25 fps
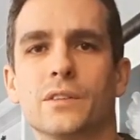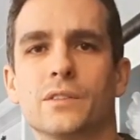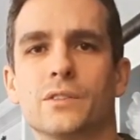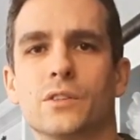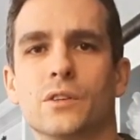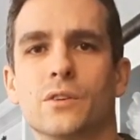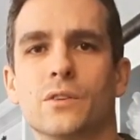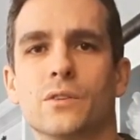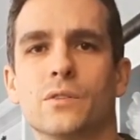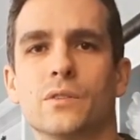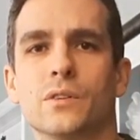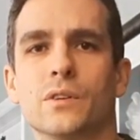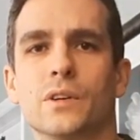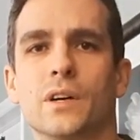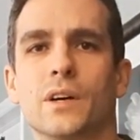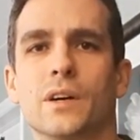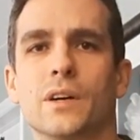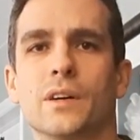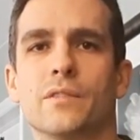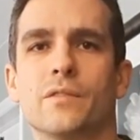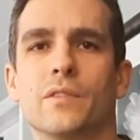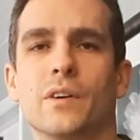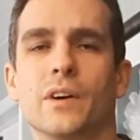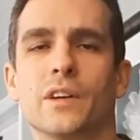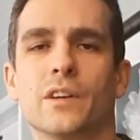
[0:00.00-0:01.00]
So uh,
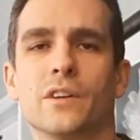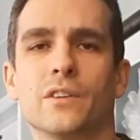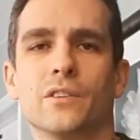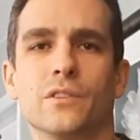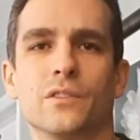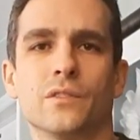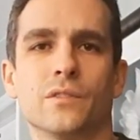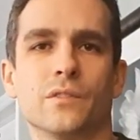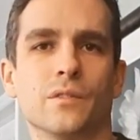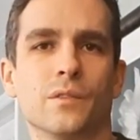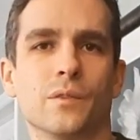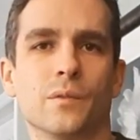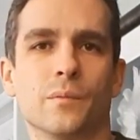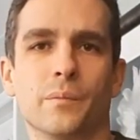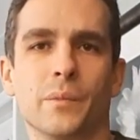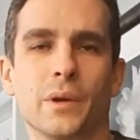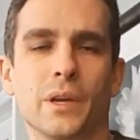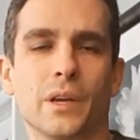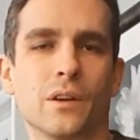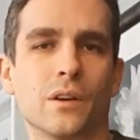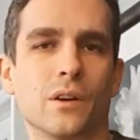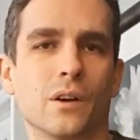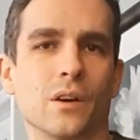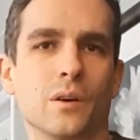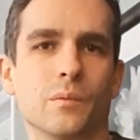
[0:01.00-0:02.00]
if I can
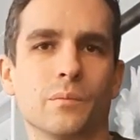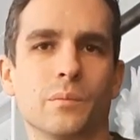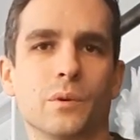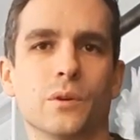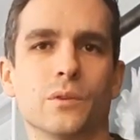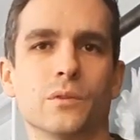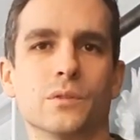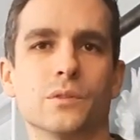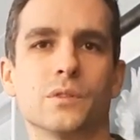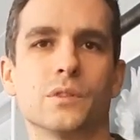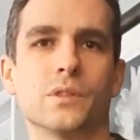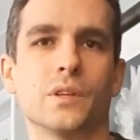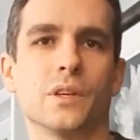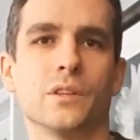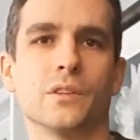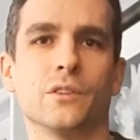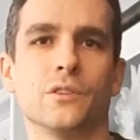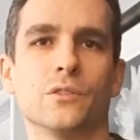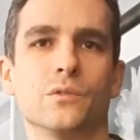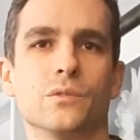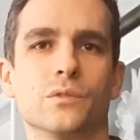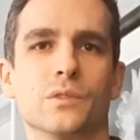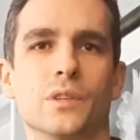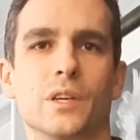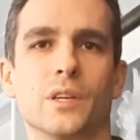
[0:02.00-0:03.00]
make compost and
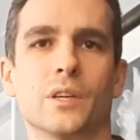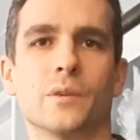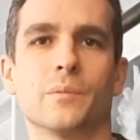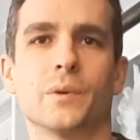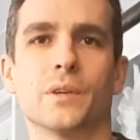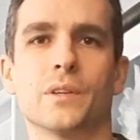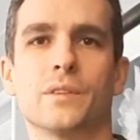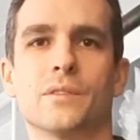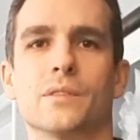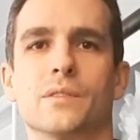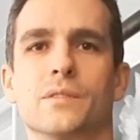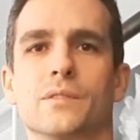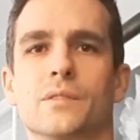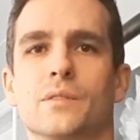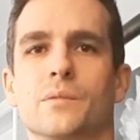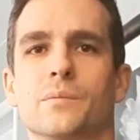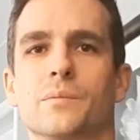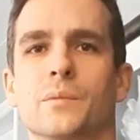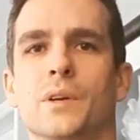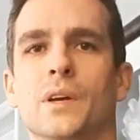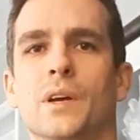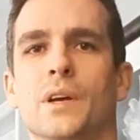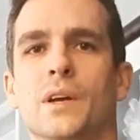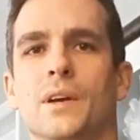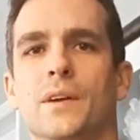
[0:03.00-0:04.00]
use that in my system,
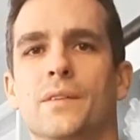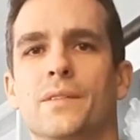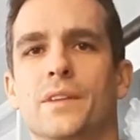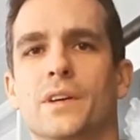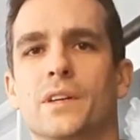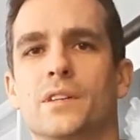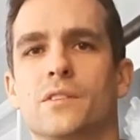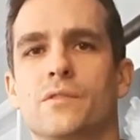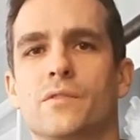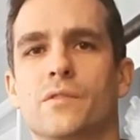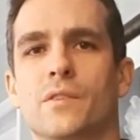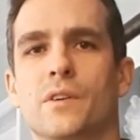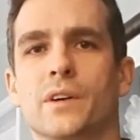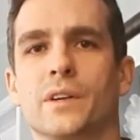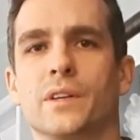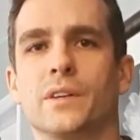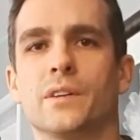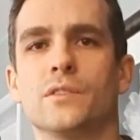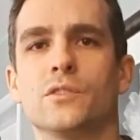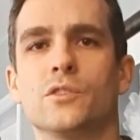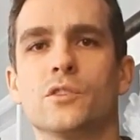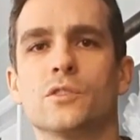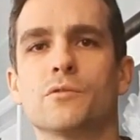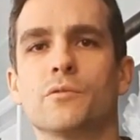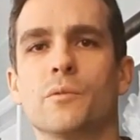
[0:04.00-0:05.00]
that's fine.
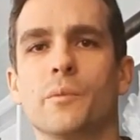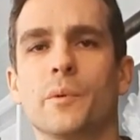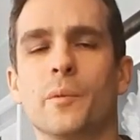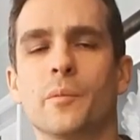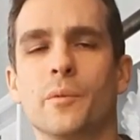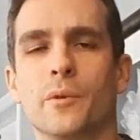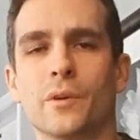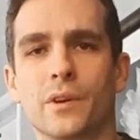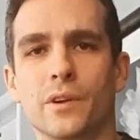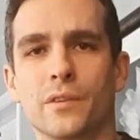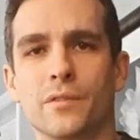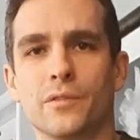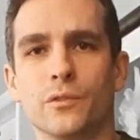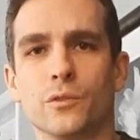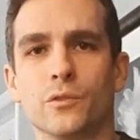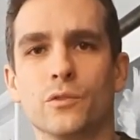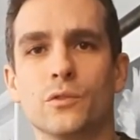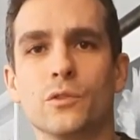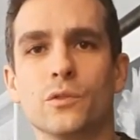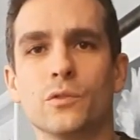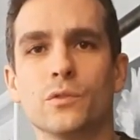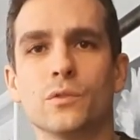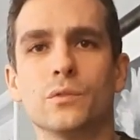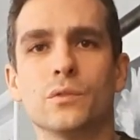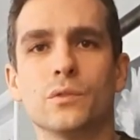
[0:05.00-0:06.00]
Just remember, if you
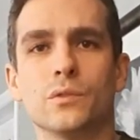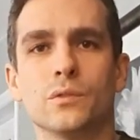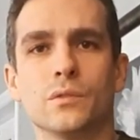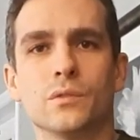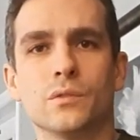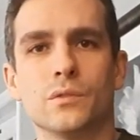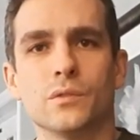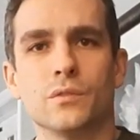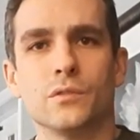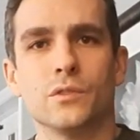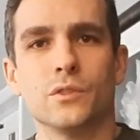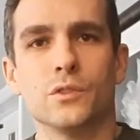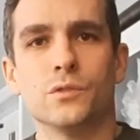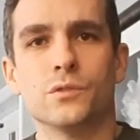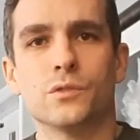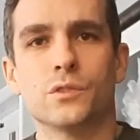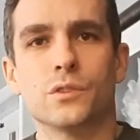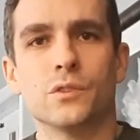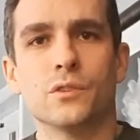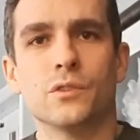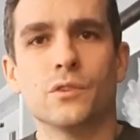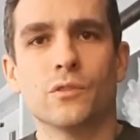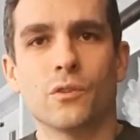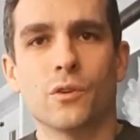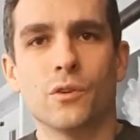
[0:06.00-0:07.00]
do use
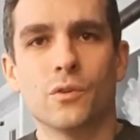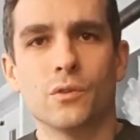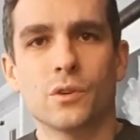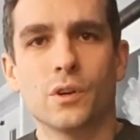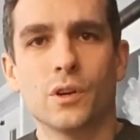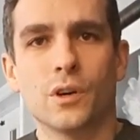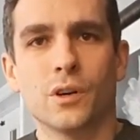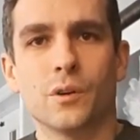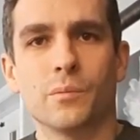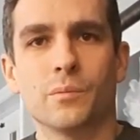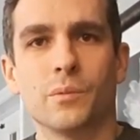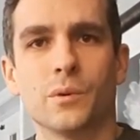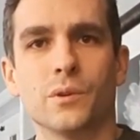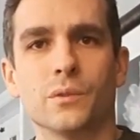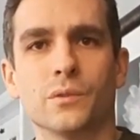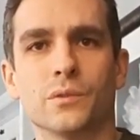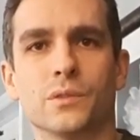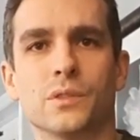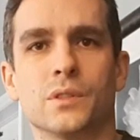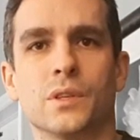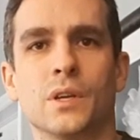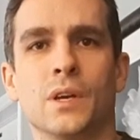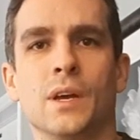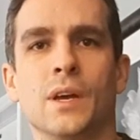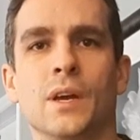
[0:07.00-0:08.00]
your own
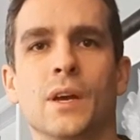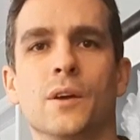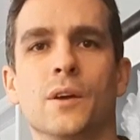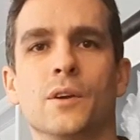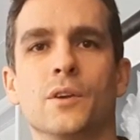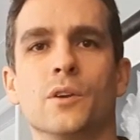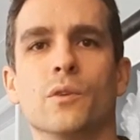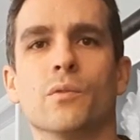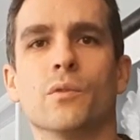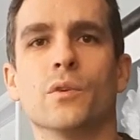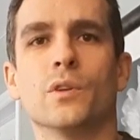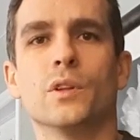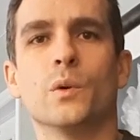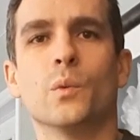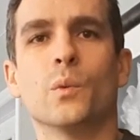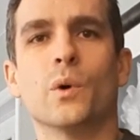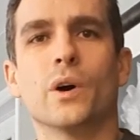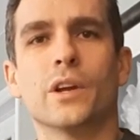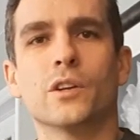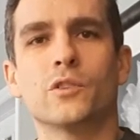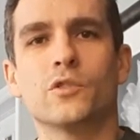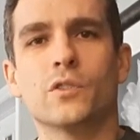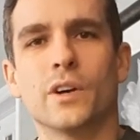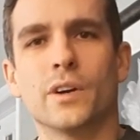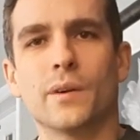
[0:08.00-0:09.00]
compost. You really
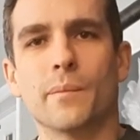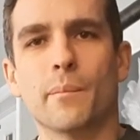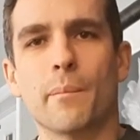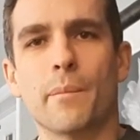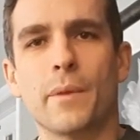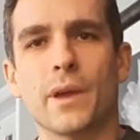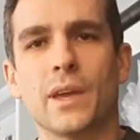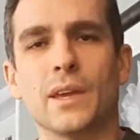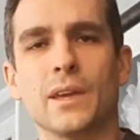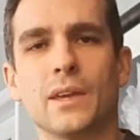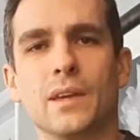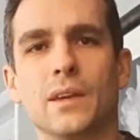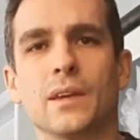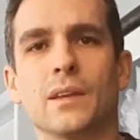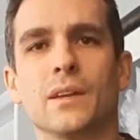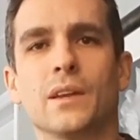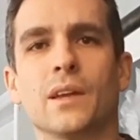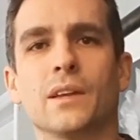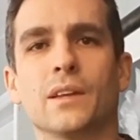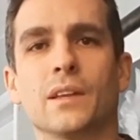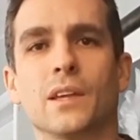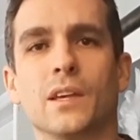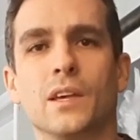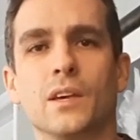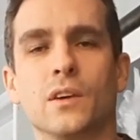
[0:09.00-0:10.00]
want to try to bake it
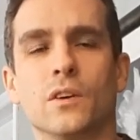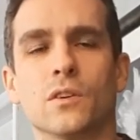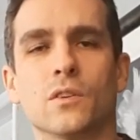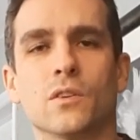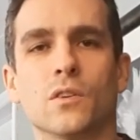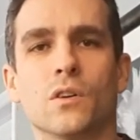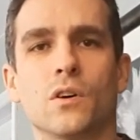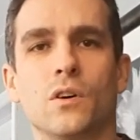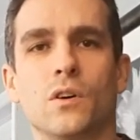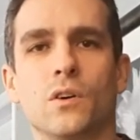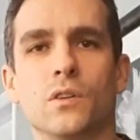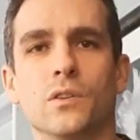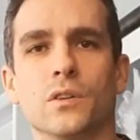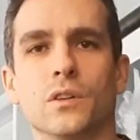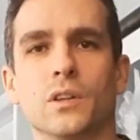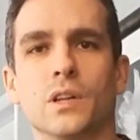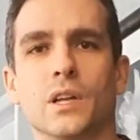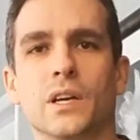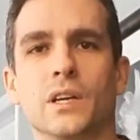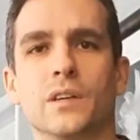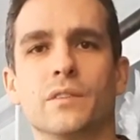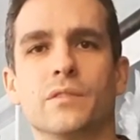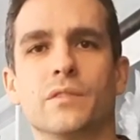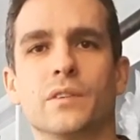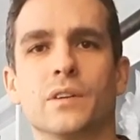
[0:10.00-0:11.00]
and kill all the
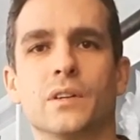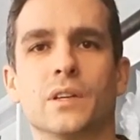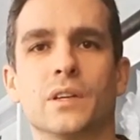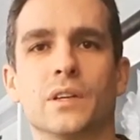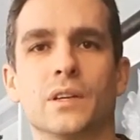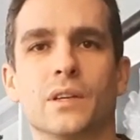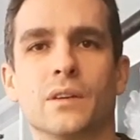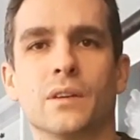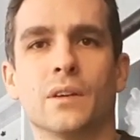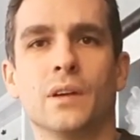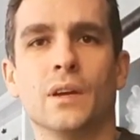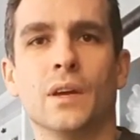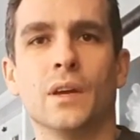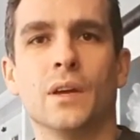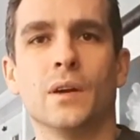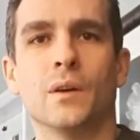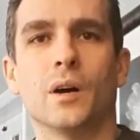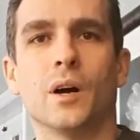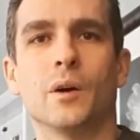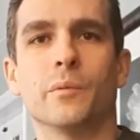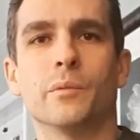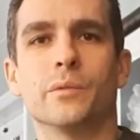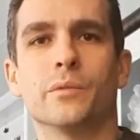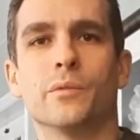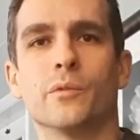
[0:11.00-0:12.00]
life in it
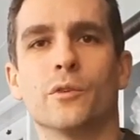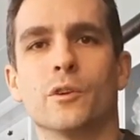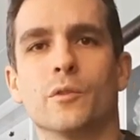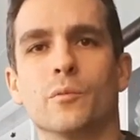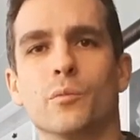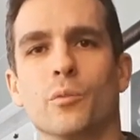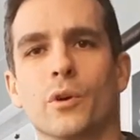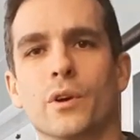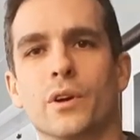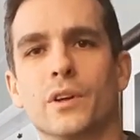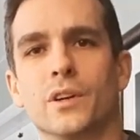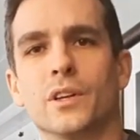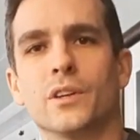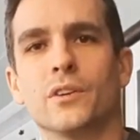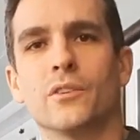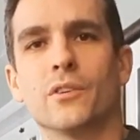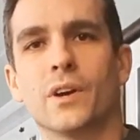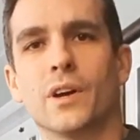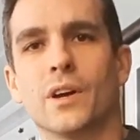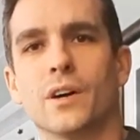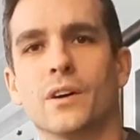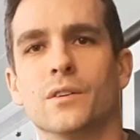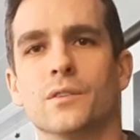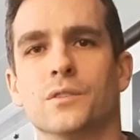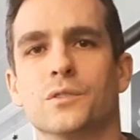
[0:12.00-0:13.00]
uh, before you bring it in your
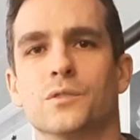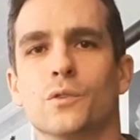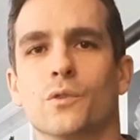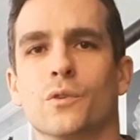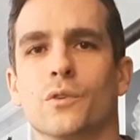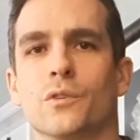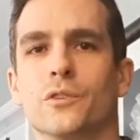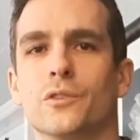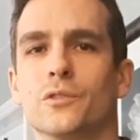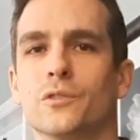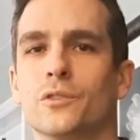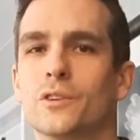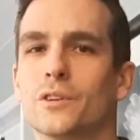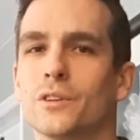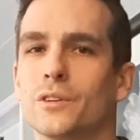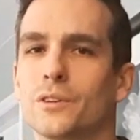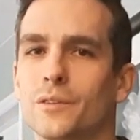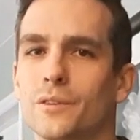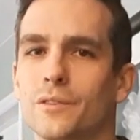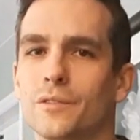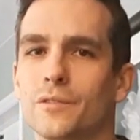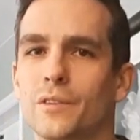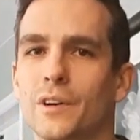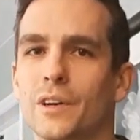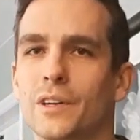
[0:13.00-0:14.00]
house, or you
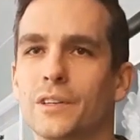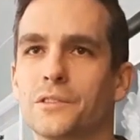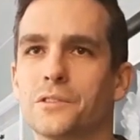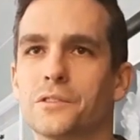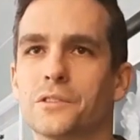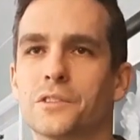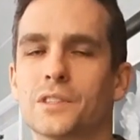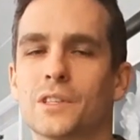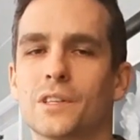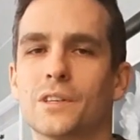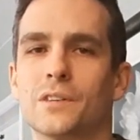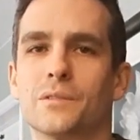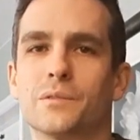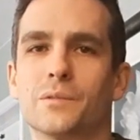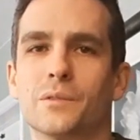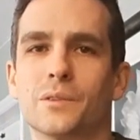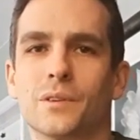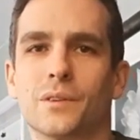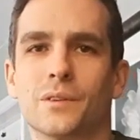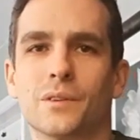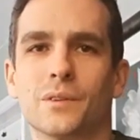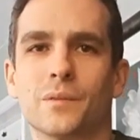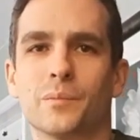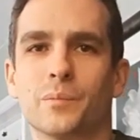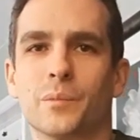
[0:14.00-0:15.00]
could find yourself
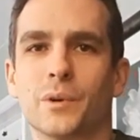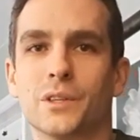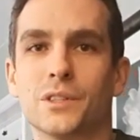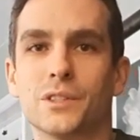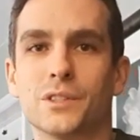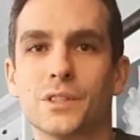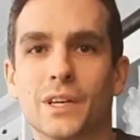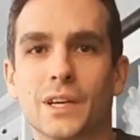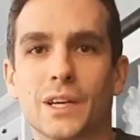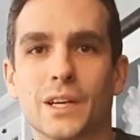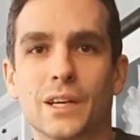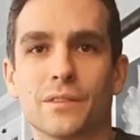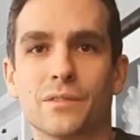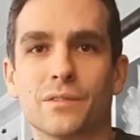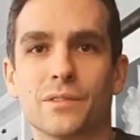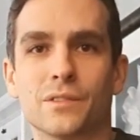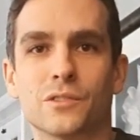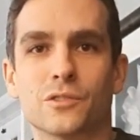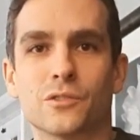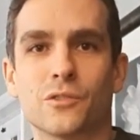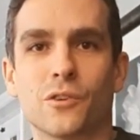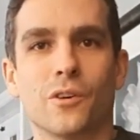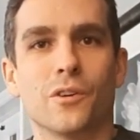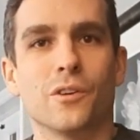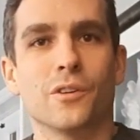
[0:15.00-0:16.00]
with a bunch of
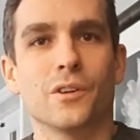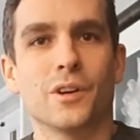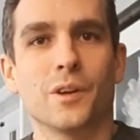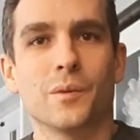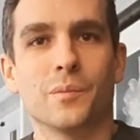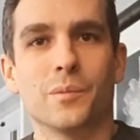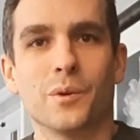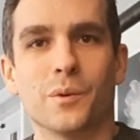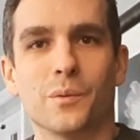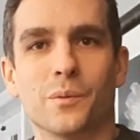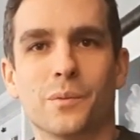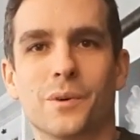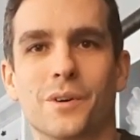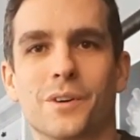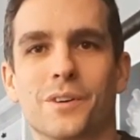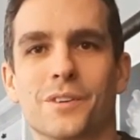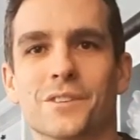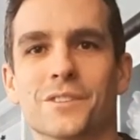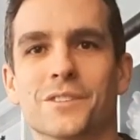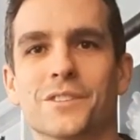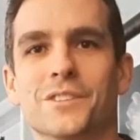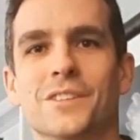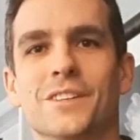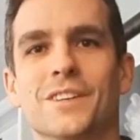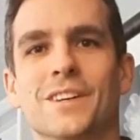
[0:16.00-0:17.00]
aphids crawling up your
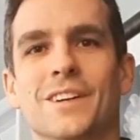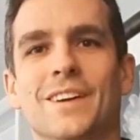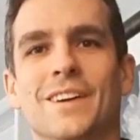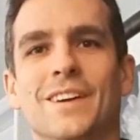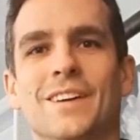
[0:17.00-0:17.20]
walls.